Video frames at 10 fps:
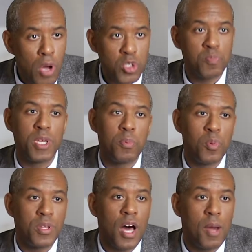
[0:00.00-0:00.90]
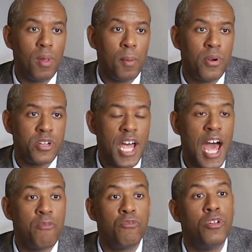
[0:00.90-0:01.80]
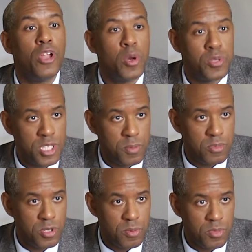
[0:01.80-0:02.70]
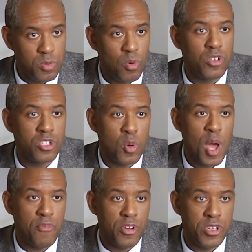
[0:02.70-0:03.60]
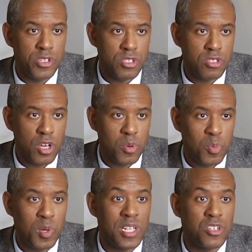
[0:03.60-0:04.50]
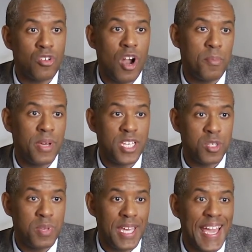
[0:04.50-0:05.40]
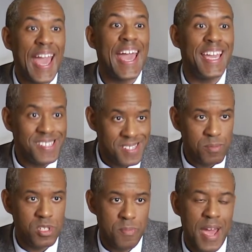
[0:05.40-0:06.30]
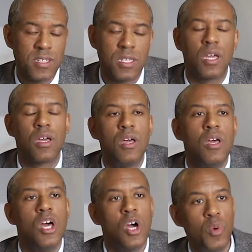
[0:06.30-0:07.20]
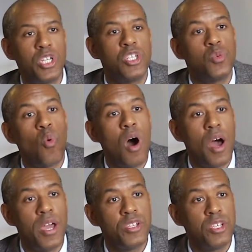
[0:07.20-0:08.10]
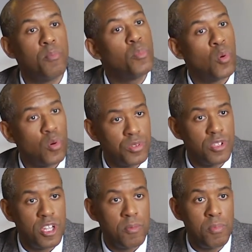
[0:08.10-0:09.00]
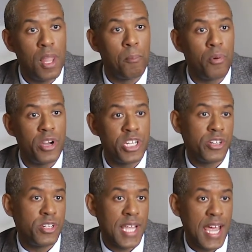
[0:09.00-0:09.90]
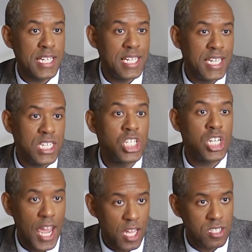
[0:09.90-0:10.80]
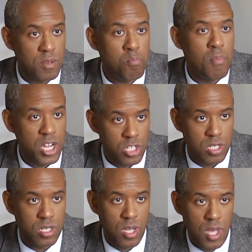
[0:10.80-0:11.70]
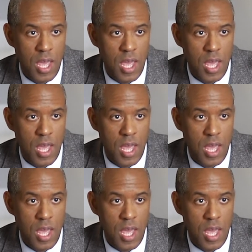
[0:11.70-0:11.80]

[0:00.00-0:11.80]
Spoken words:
Most people with high blood pressure have no symptoms whatsoever, so we describe it as being asymptomatic, which is why it's important that blood pressure is actually checked and measured.